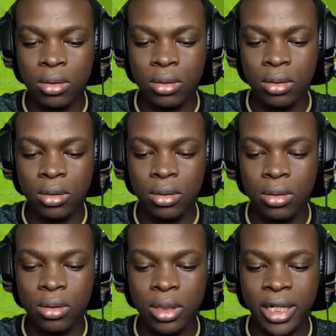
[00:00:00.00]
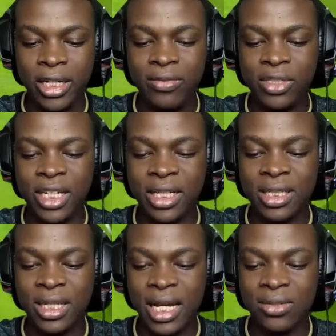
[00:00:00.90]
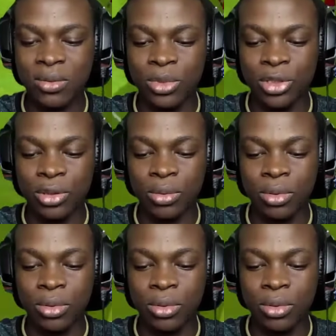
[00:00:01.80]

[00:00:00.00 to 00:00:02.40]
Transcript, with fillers: need I didn't even check this guy's condition.